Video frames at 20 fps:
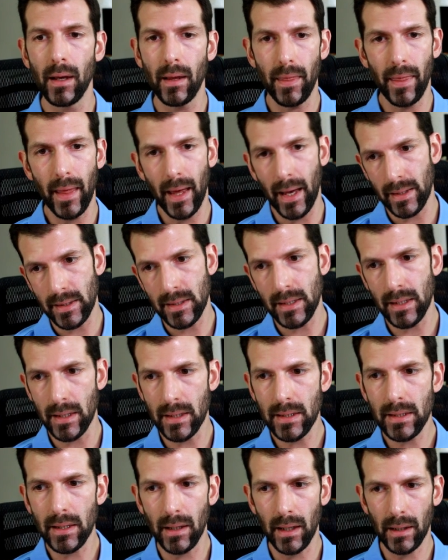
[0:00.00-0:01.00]
that city
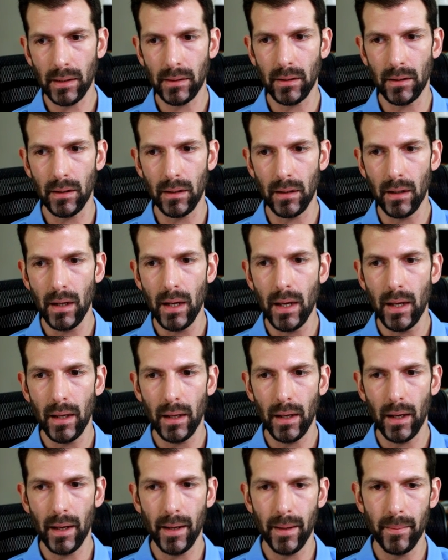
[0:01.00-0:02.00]
selector
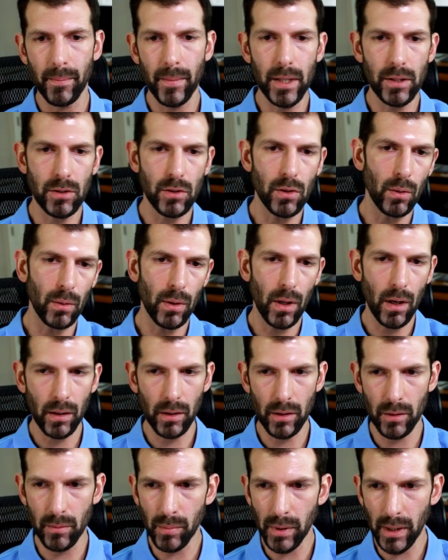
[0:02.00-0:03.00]
is no
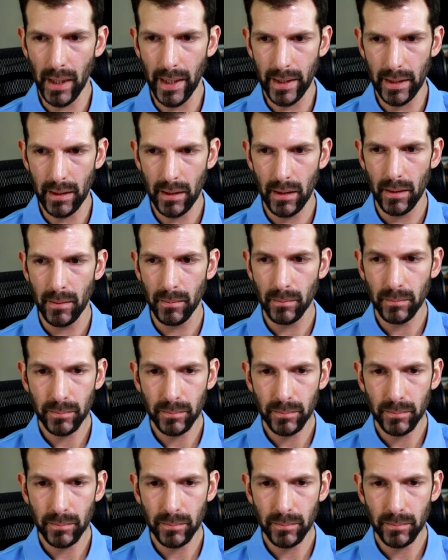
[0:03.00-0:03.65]
longer blank.